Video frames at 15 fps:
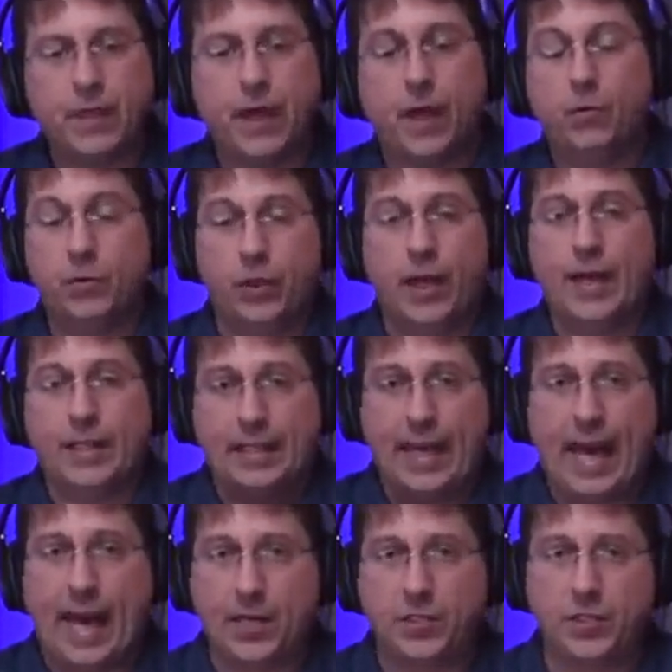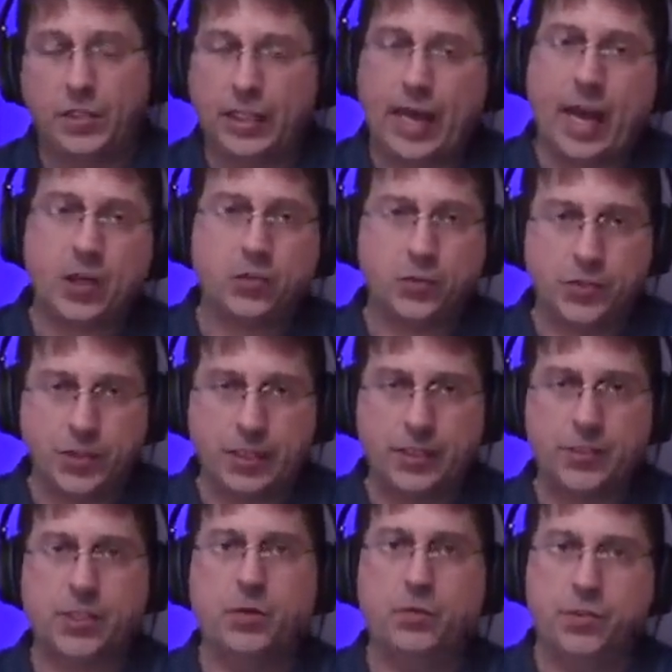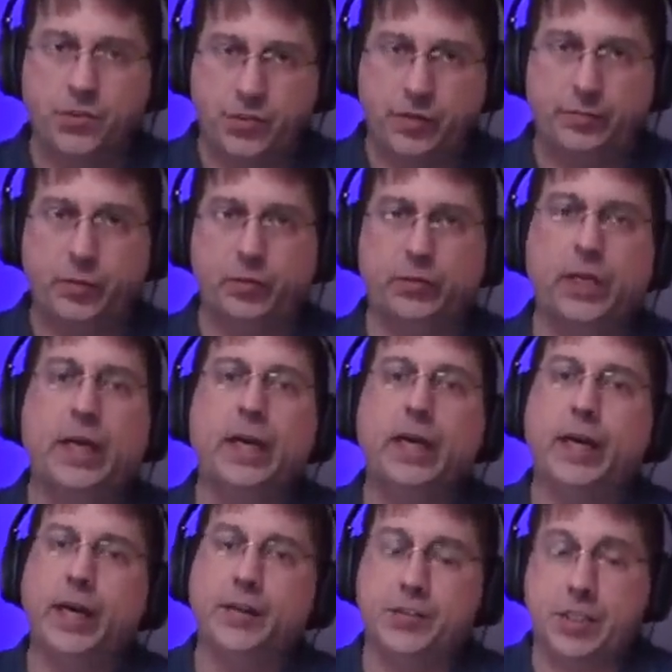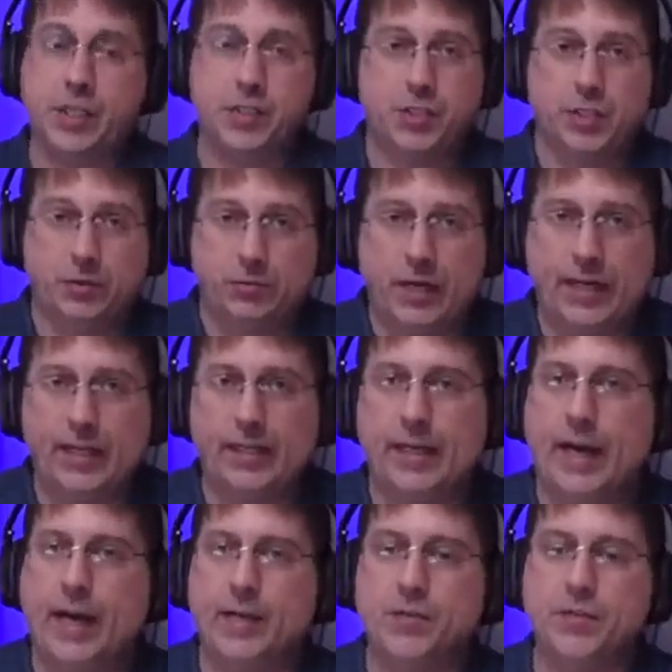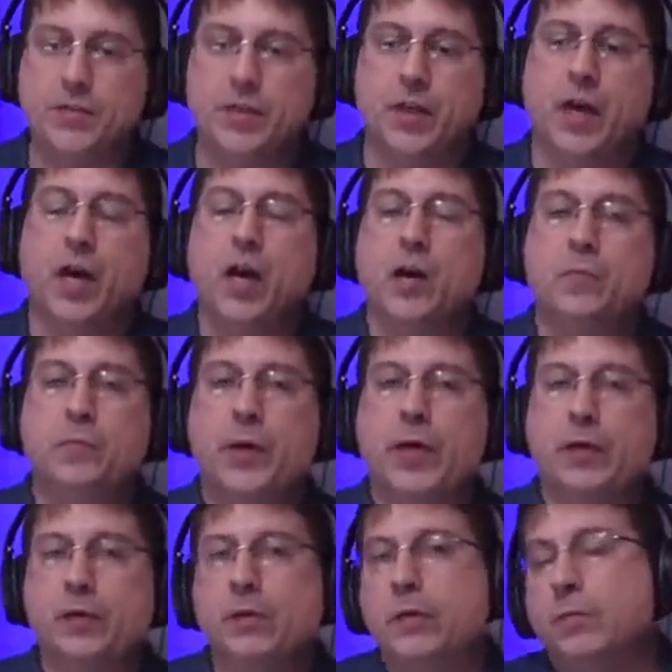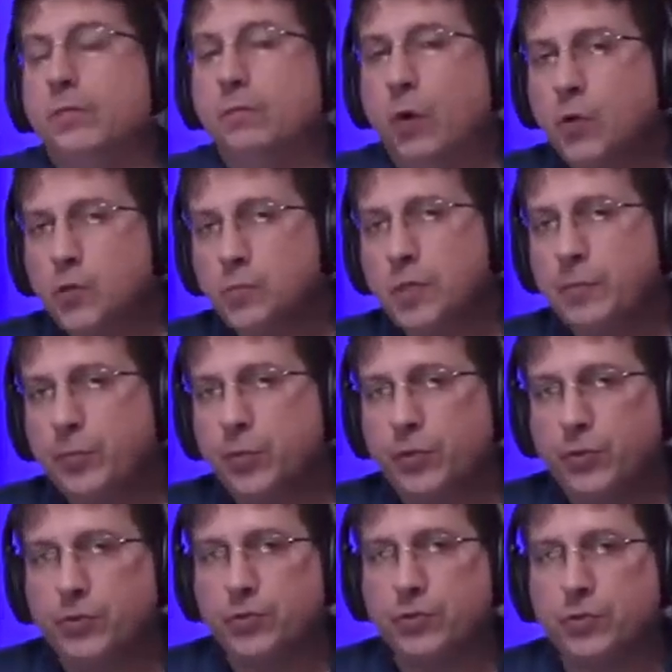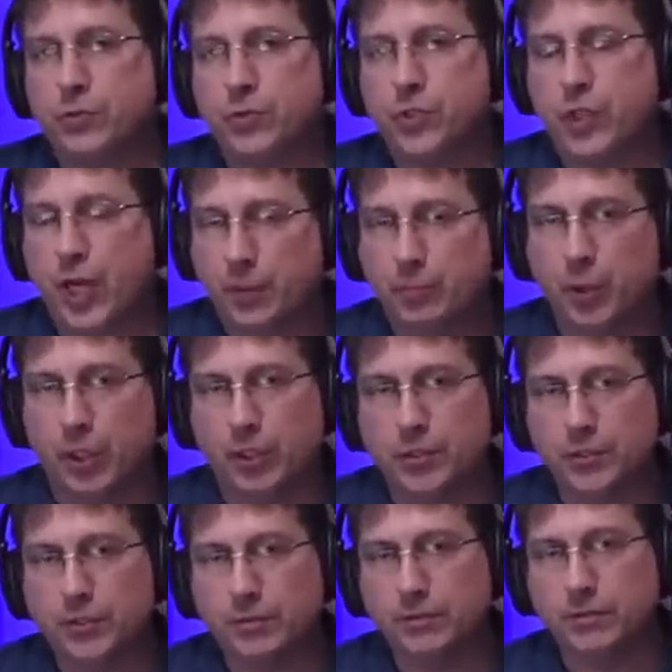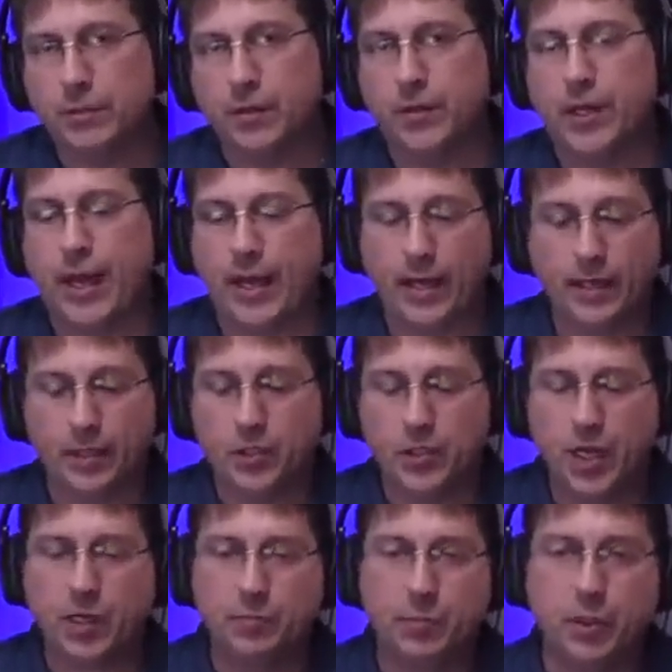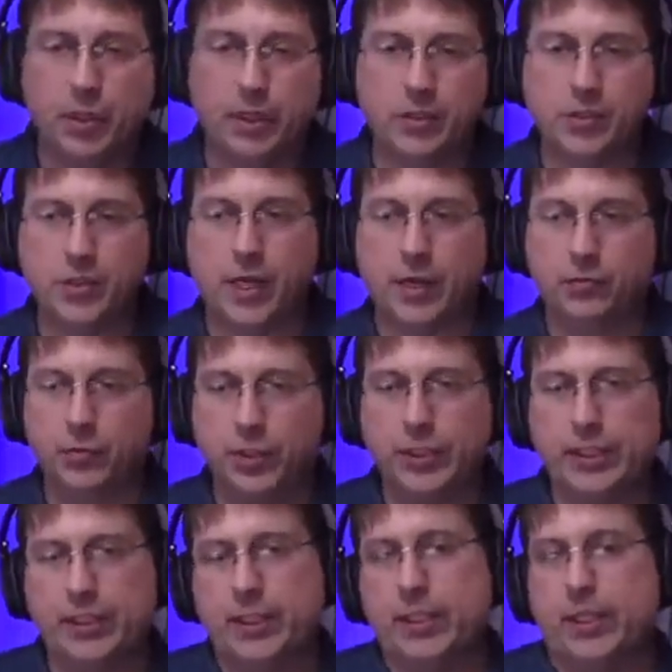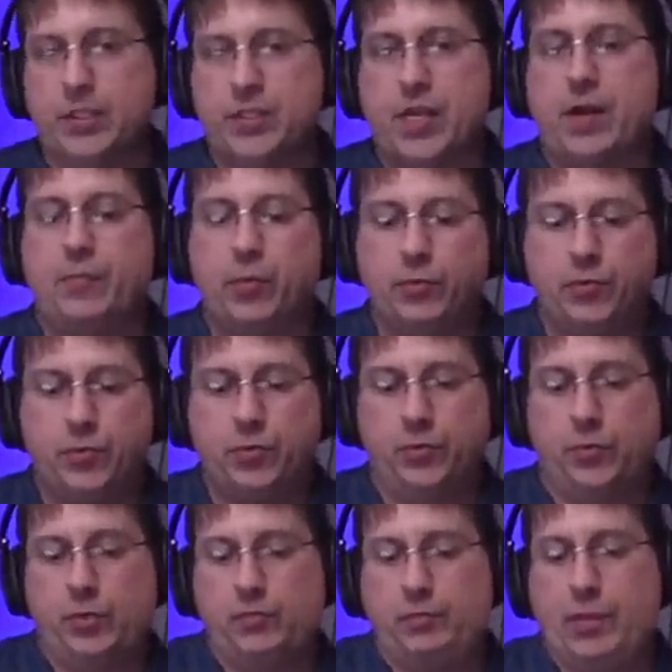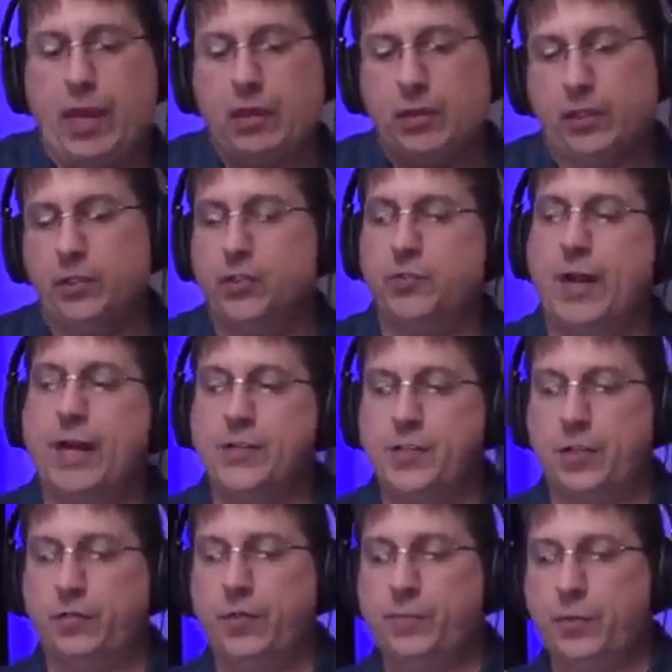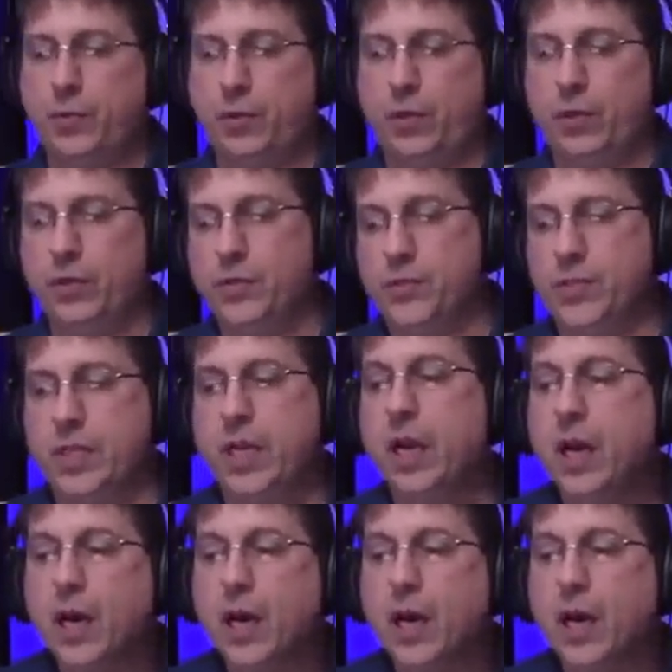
we had cash, and cash was easy, it was simple, it's easily recognized. But most people used checkbooks, okay? And a checkbook is a really good example to compare and contrast to cryptocurrency,